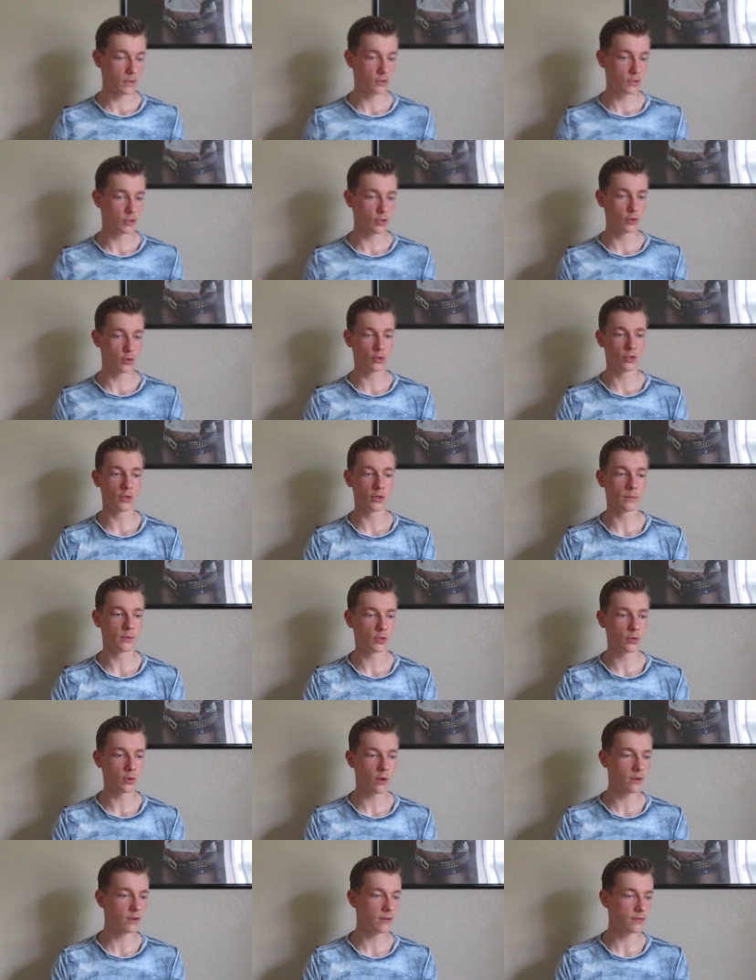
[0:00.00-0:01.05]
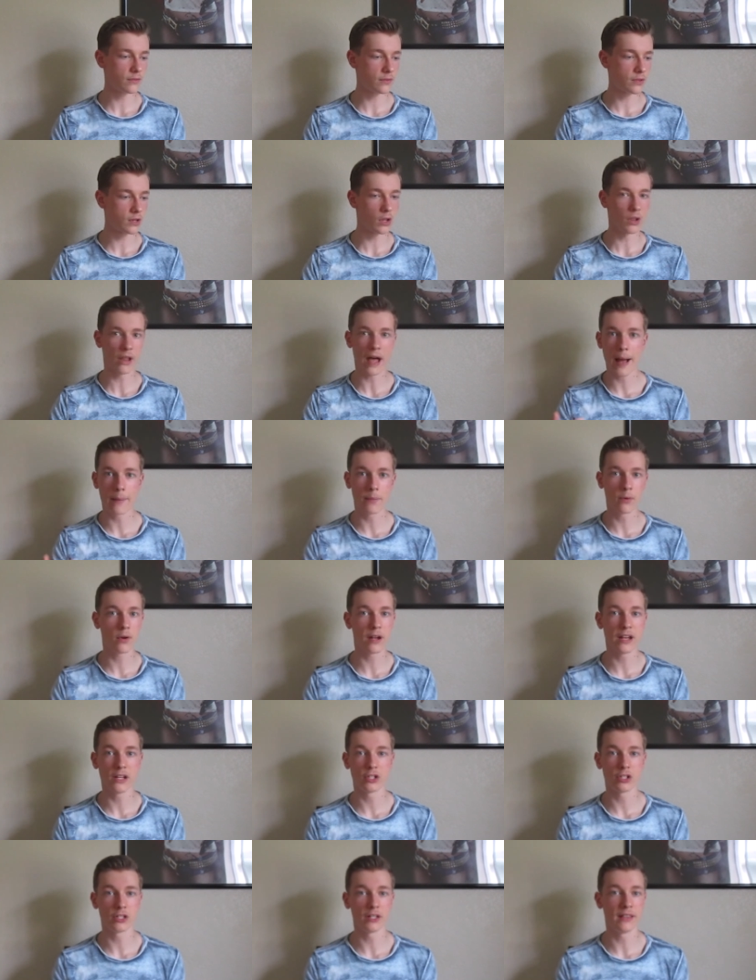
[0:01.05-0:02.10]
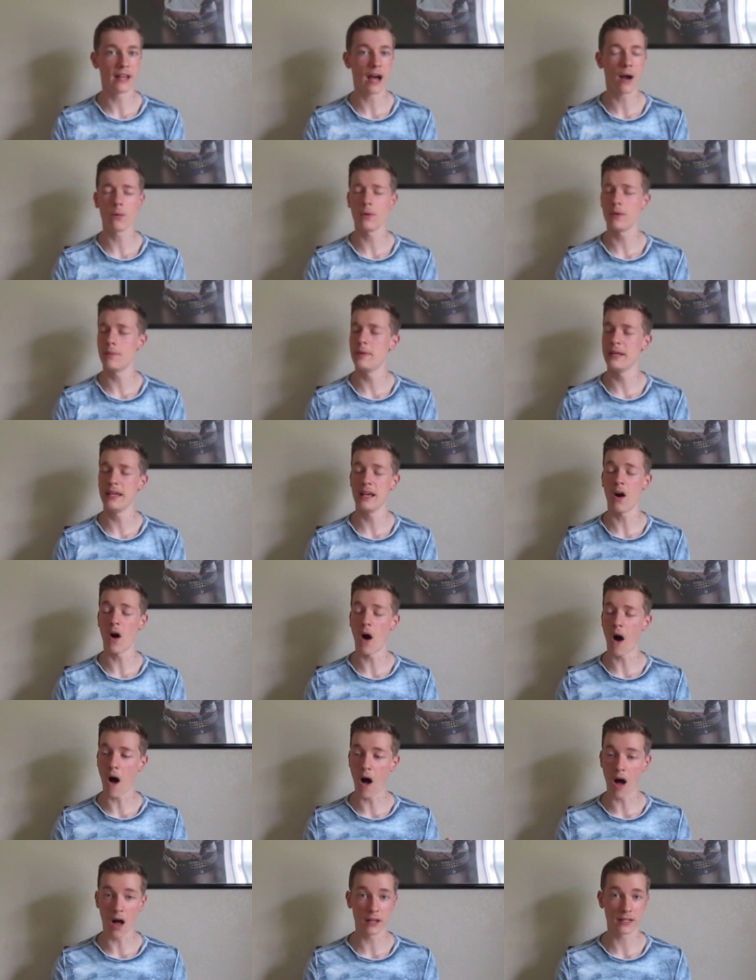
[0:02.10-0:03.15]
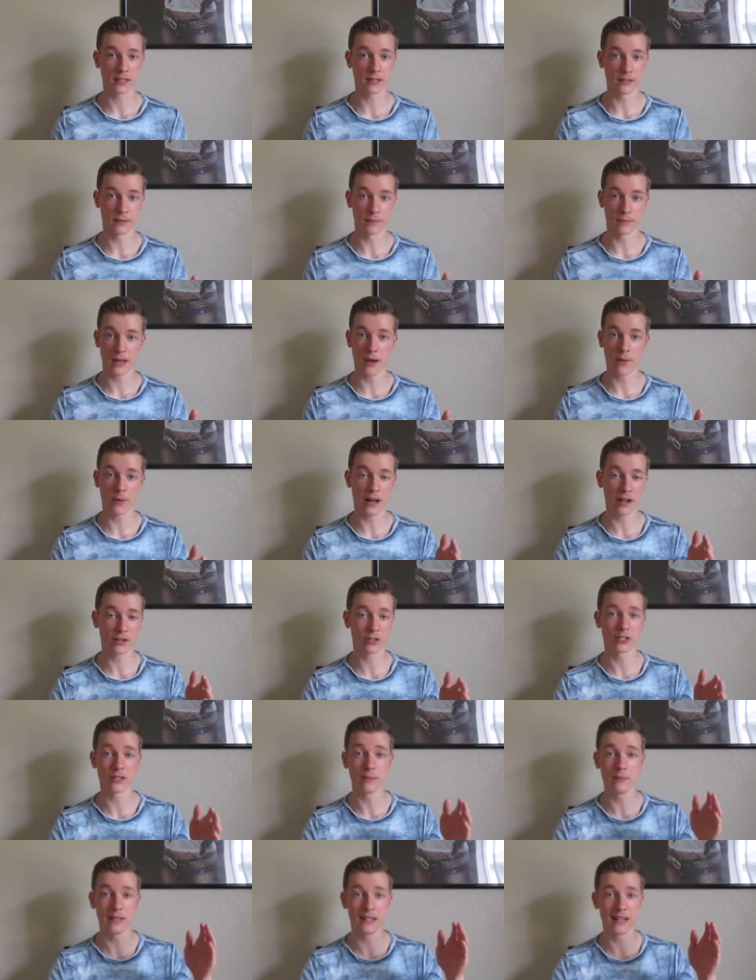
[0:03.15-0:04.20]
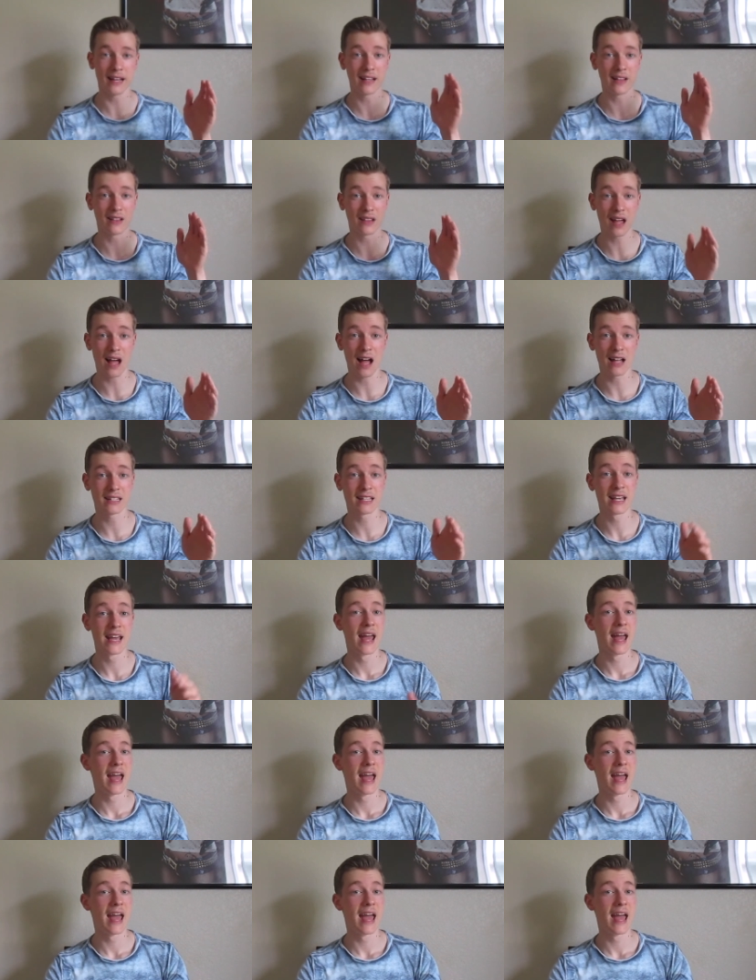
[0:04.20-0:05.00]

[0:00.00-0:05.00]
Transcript: do some sort of collaboration, that would be awesome. That would actually mean a lot.